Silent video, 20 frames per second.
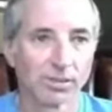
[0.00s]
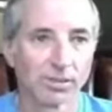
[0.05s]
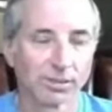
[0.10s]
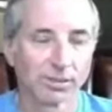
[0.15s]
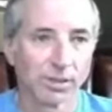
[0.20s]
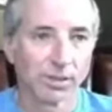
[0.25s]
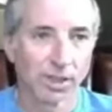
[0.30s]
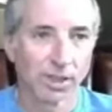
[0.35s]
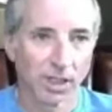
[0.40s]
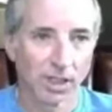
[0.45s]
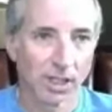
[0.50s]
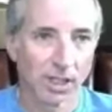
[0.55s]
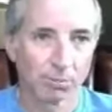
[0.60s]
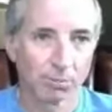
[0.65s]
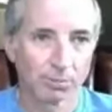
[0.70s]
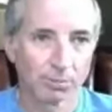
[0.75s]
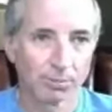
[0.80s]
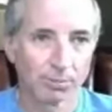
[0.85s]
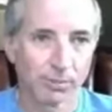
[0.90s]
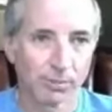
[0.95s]

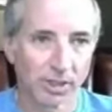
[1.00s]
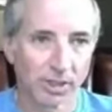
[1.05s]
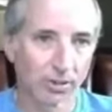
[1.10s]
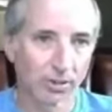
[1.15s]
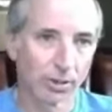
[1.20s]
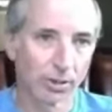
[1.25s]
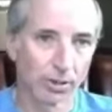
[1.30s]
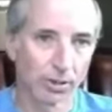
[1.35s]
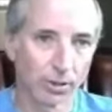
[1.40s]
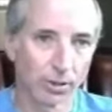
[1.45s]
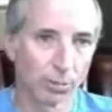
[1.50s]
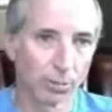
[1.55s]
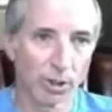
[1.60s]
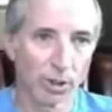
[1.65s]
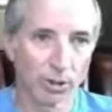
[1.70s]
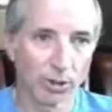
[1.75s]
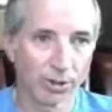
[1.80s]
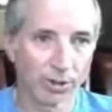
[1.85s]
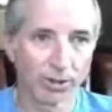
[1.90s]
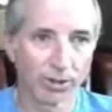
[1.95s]
I still do
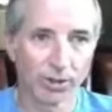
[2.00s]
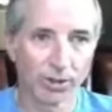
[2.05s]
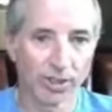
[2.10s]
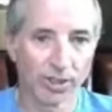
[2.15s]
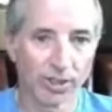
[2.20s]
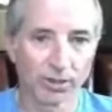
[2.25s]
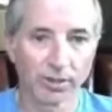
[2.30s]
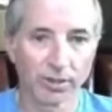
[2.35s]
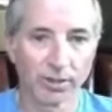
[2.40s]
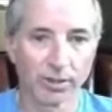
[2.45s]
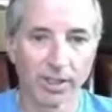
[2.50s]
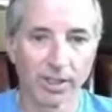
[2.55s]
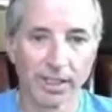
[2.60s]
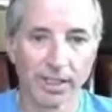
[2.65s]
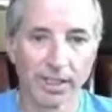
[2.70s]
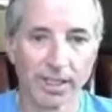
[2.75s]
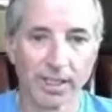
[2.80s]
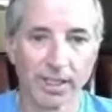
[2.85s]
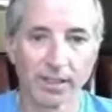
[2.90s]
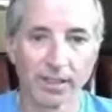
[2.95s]
both those things every
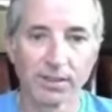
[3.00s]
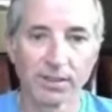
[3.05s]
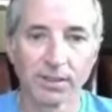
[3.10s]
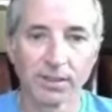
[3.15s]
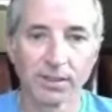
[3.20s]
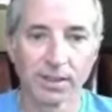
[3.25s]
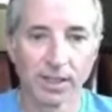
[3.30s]
day.